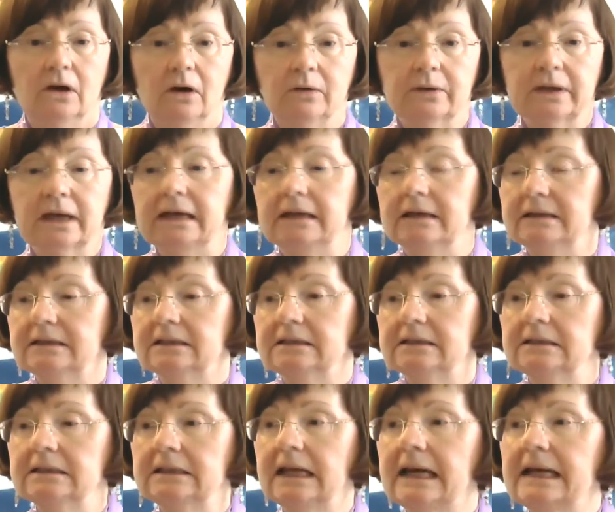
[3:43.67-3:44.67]
Okay,
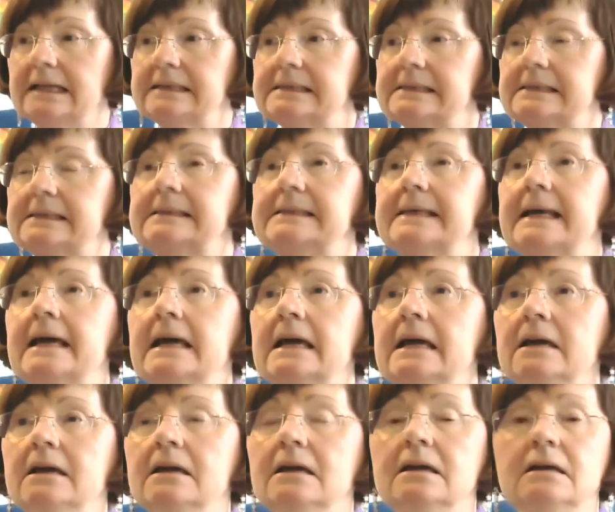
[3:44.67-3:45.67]
let's
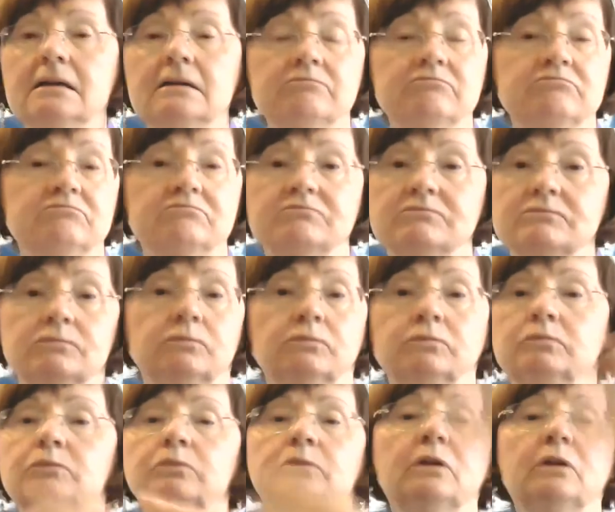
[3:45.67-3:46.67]
say
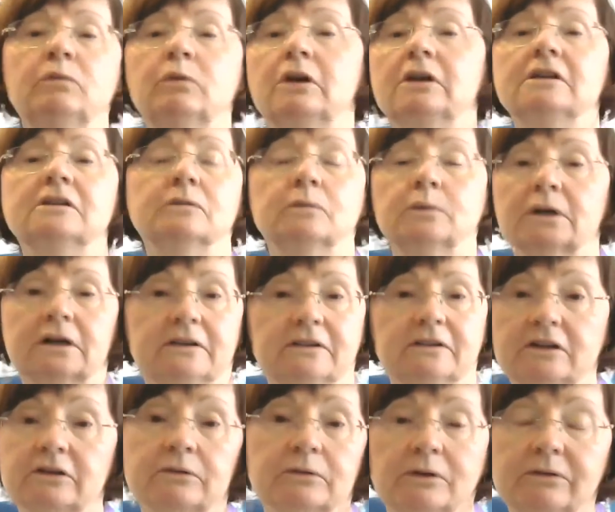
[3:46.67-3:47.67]
we wanted to work on
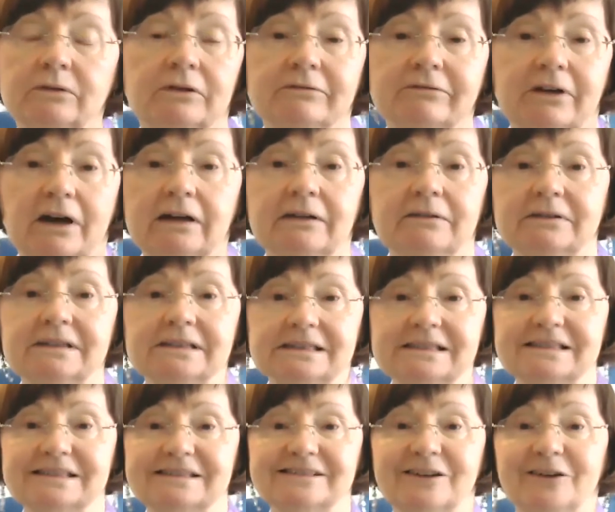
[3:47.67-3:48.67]
the
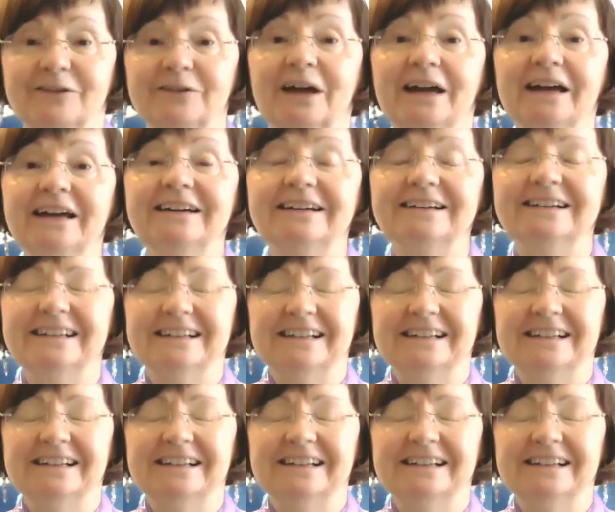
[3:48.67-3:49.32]
coronavirus, okay?